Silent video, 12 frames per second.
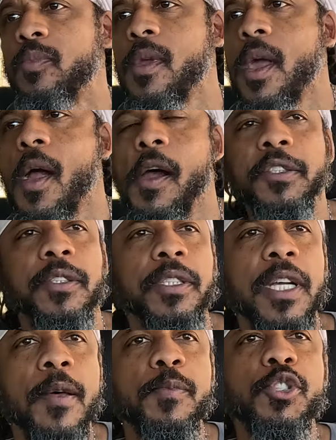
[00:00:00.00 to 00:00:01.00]
Yeah,
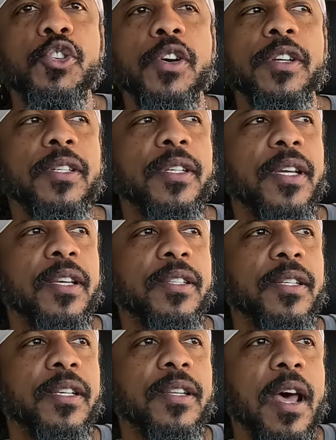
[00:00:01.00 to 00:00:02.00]
I'm sure
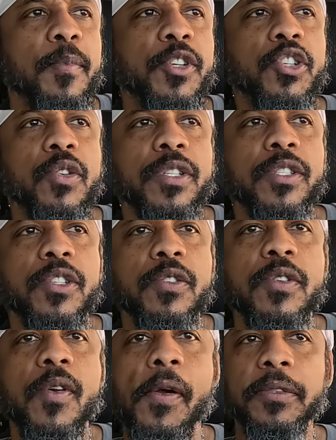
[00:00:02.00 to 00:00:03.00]
it's. I'm sure it's
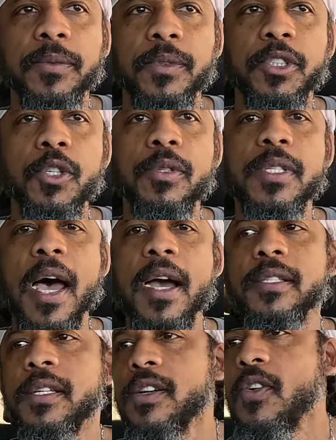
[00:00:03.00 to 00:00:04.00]
two, two
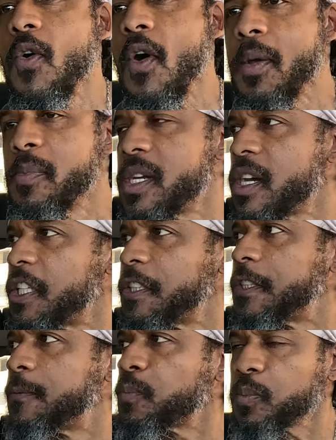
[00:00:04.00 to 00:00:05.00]
sides of the coin because
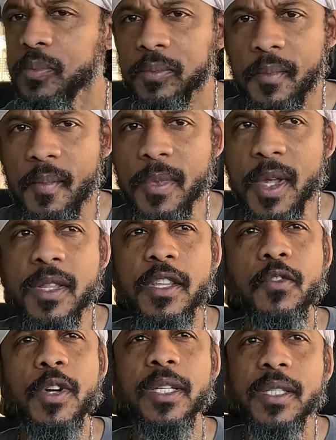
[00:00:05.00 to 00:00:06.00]
mm-hmm.
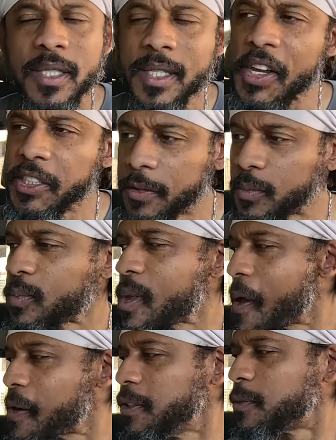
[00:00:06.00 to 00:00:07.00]
the real estate
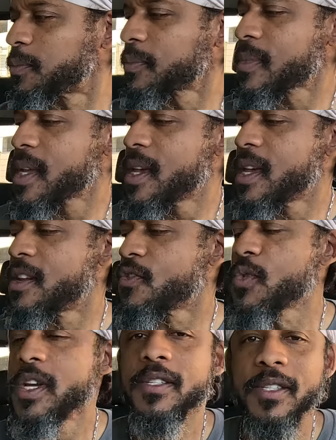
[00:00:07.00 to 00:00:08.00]
and the
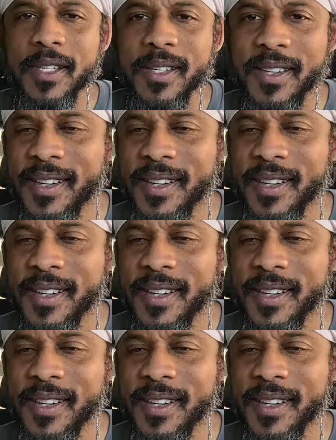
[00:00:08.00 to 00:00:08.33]
rent